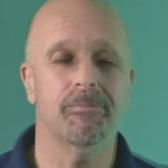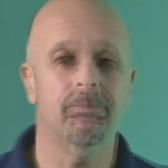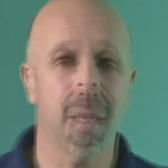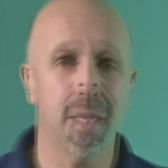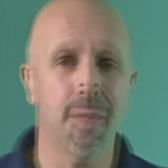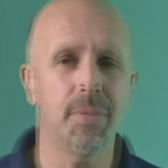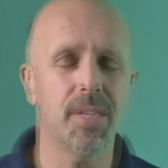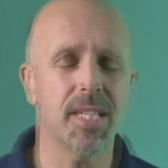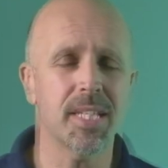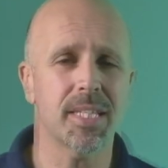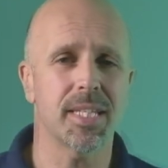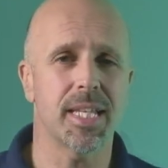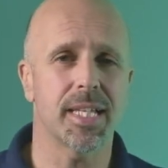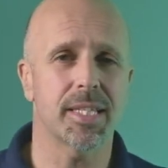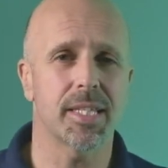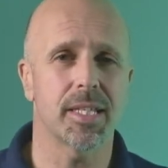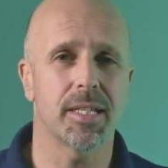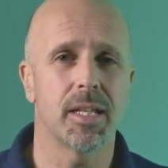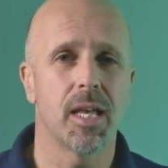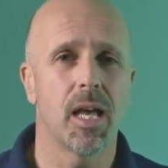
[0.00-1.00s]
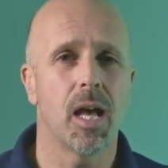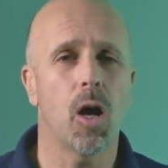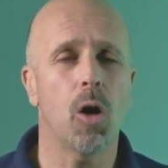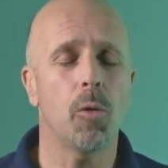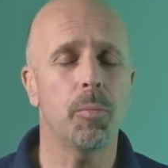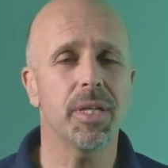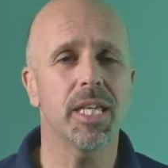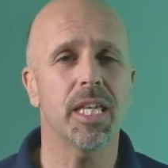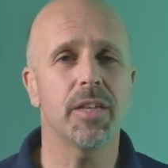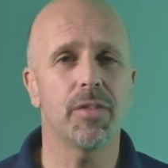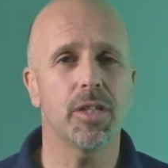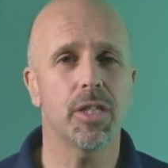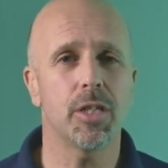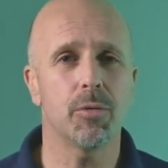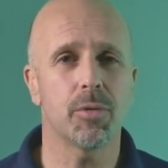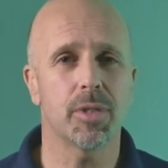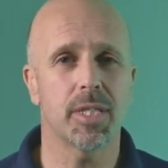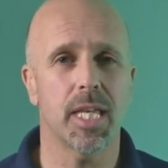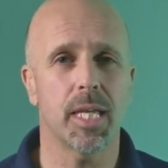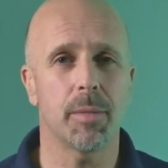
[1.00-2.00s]
In this lesson, I'll be giving you
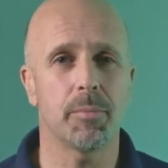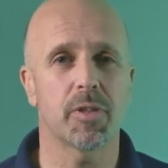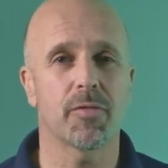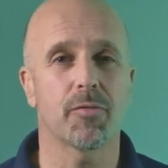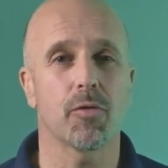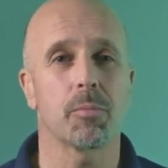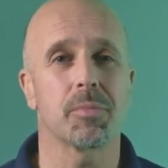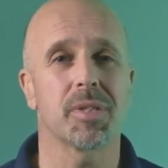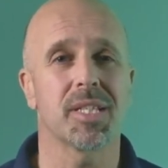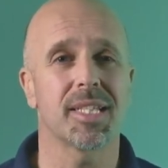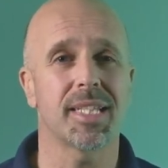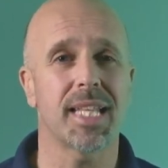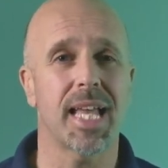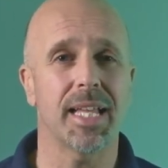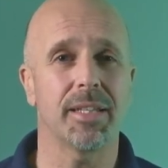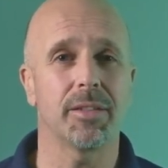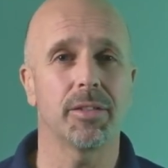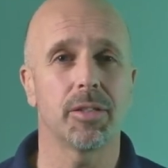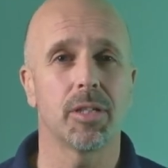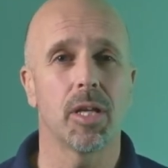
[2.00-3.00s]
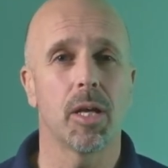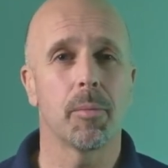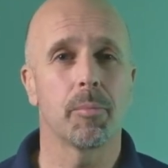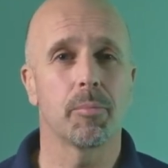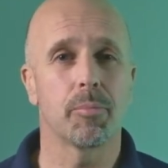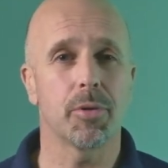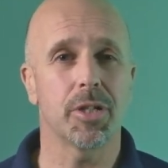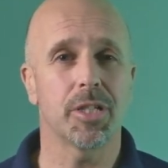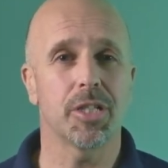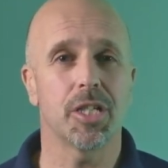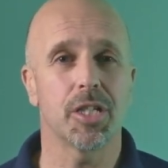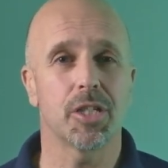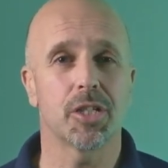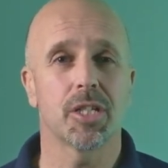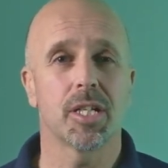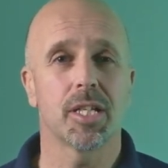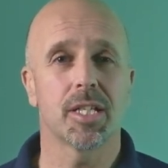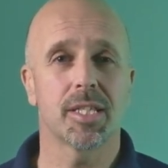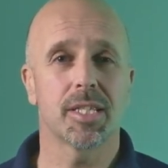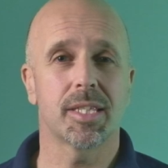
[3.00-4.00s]
tips from standard Southern
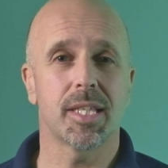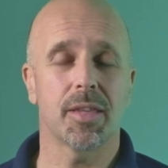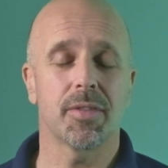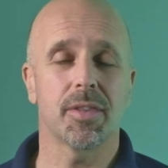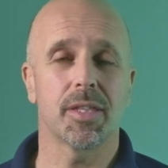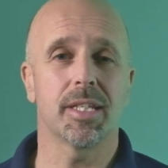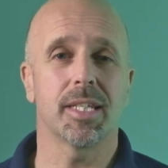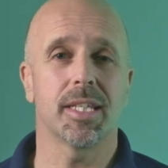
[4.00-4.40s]
British